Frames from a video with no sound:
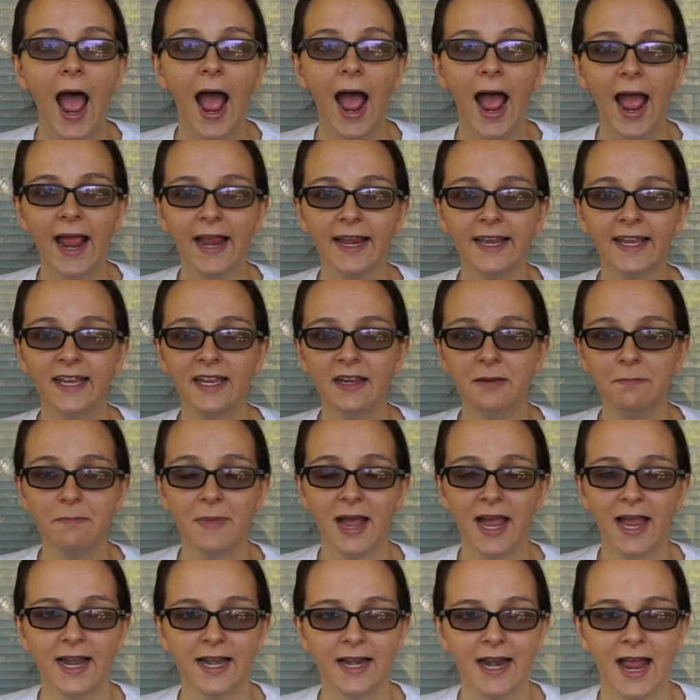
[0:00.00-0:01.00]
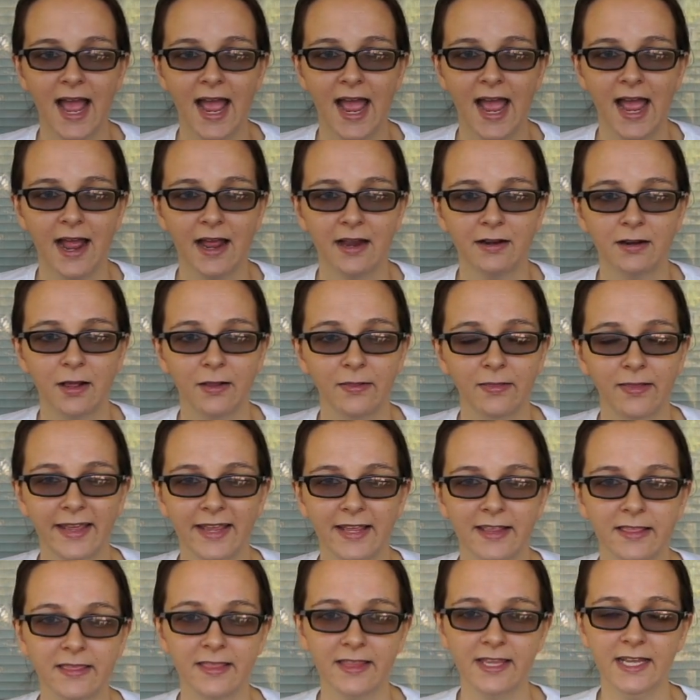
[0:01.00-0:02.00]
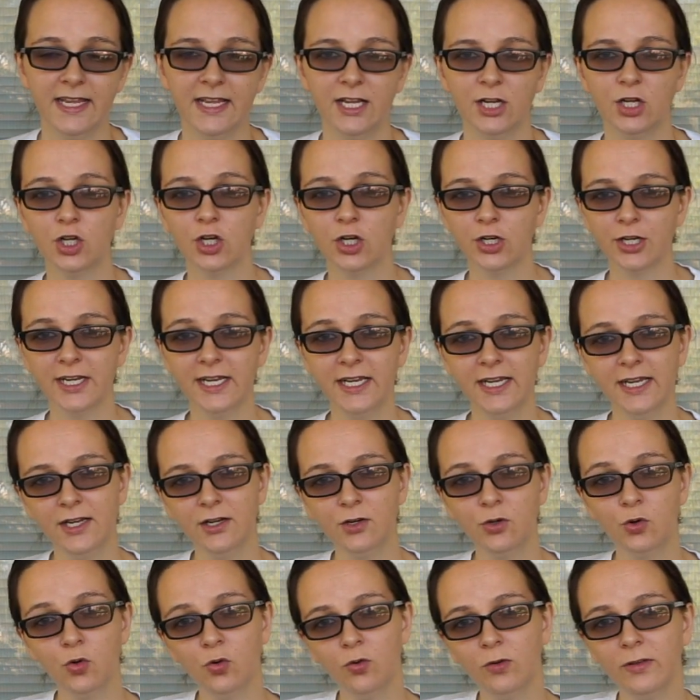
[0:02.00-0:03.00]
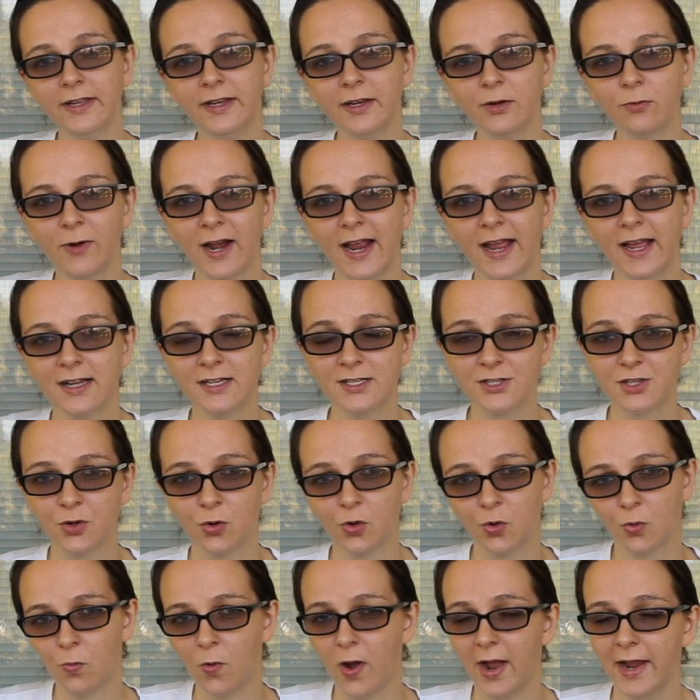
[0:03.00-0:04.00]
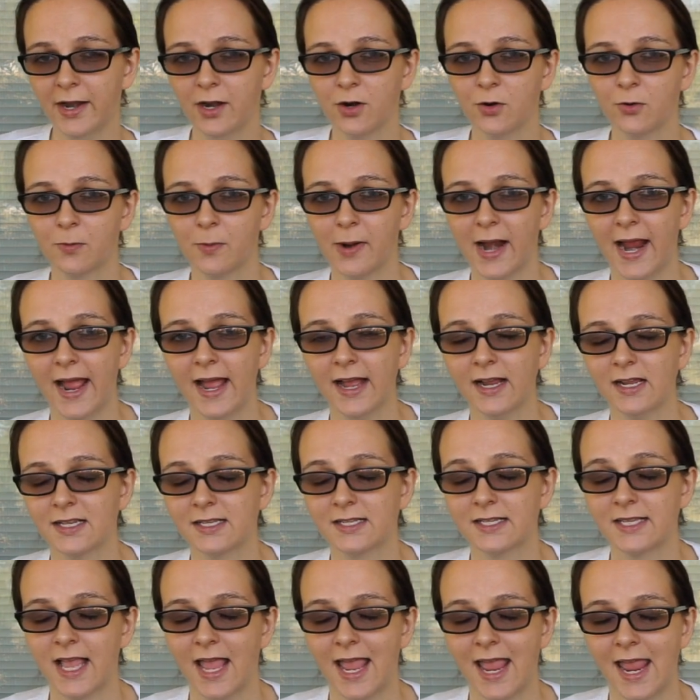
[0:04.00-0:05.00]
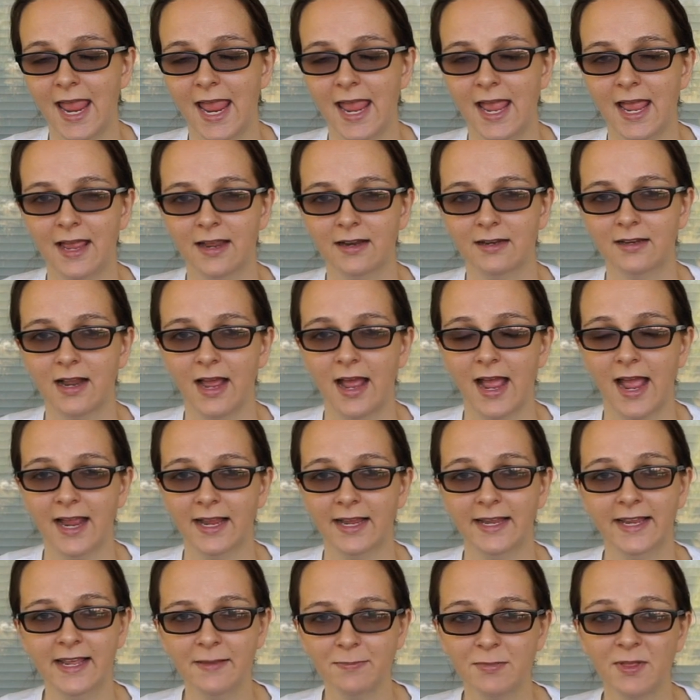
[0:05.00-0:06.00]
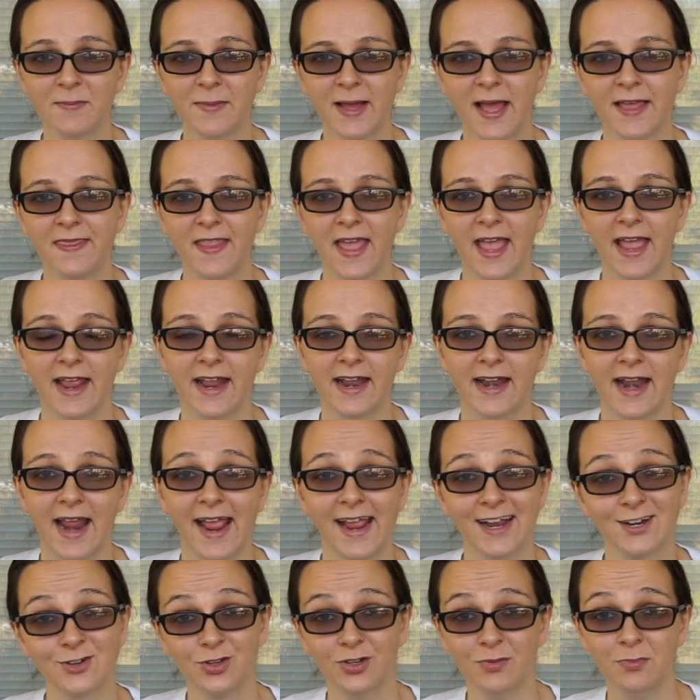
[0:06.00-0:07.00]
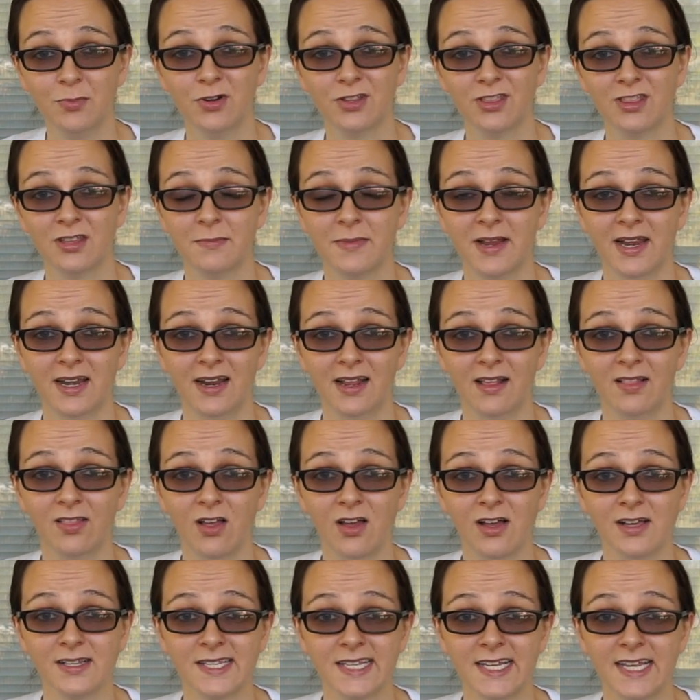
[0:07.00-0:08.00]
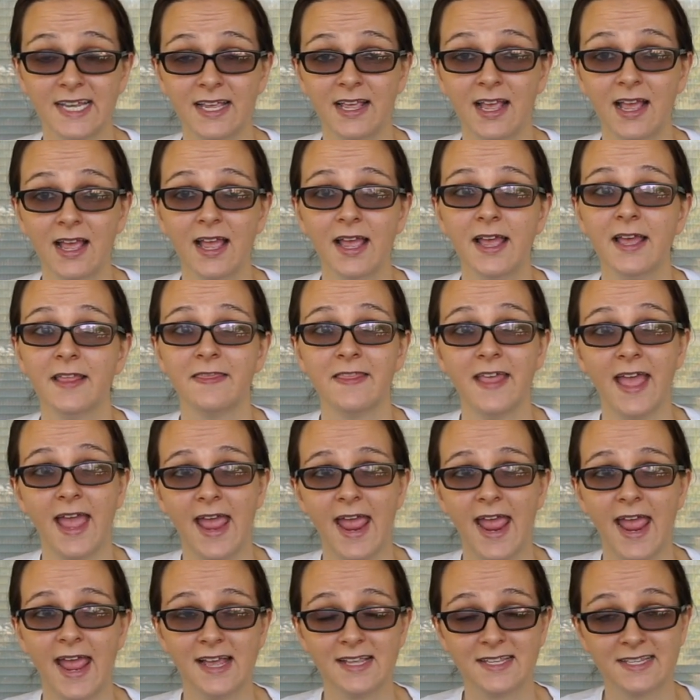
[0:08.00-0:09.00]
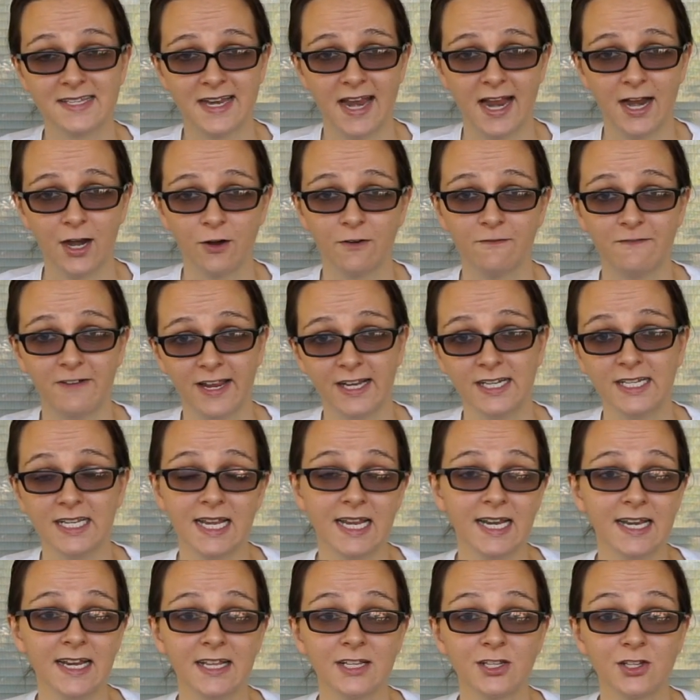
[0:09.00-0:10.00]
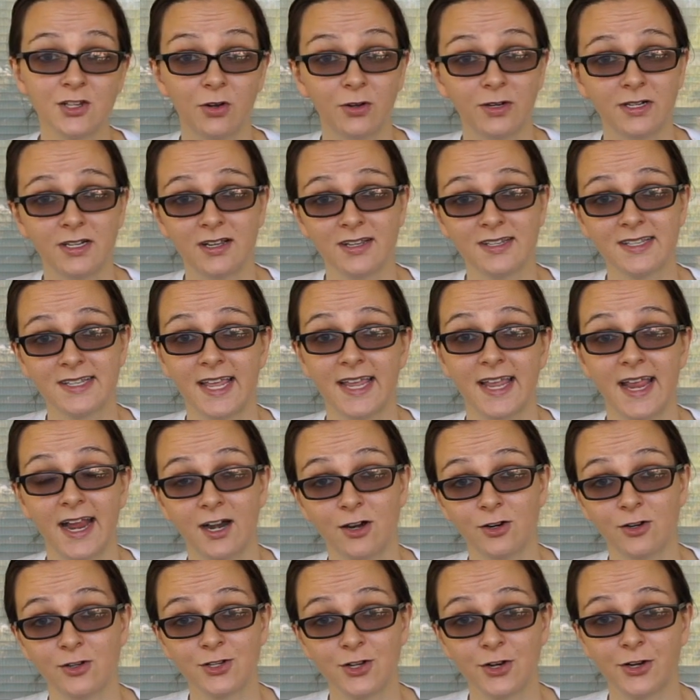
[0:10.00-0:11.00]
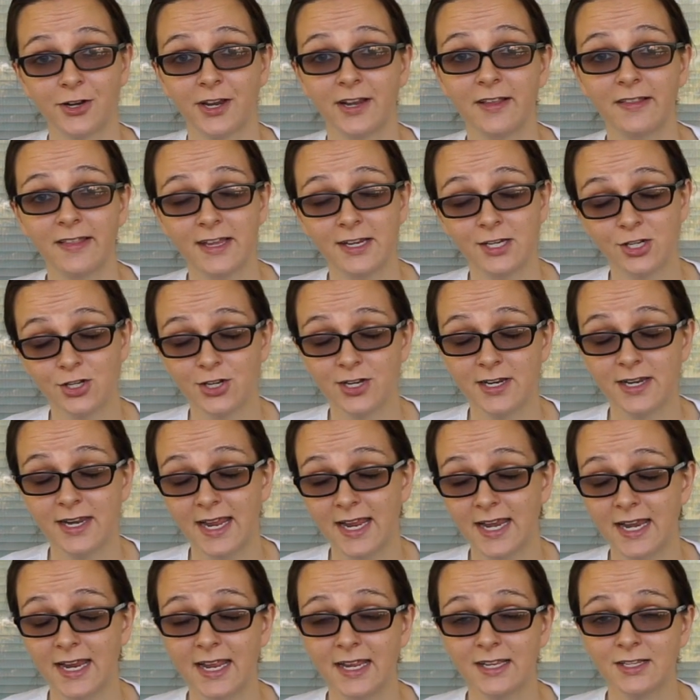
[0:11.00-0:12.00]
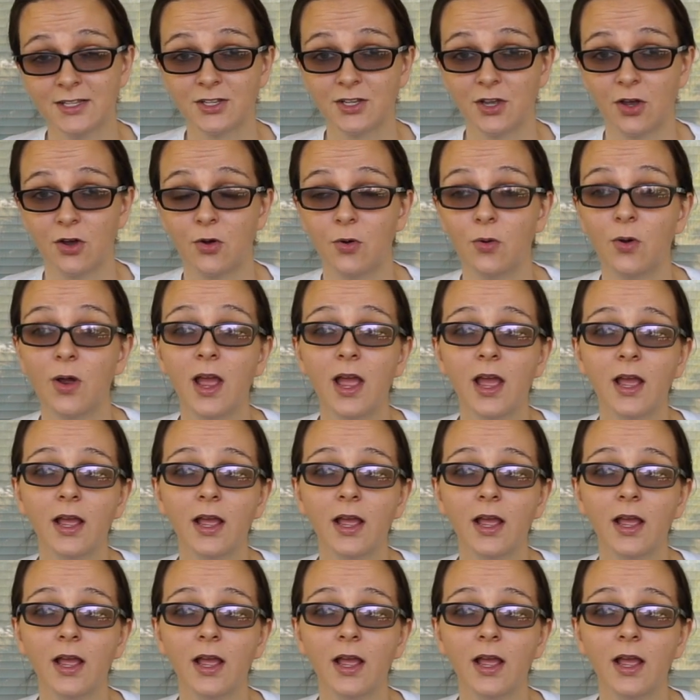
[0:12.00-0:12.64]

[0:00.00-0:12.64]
I keep mine on like the cookie cooling racks, or wire racks, and I keep them on that, and I actually put them in a closet that has an air vent in it, so it does get air circulation in it. So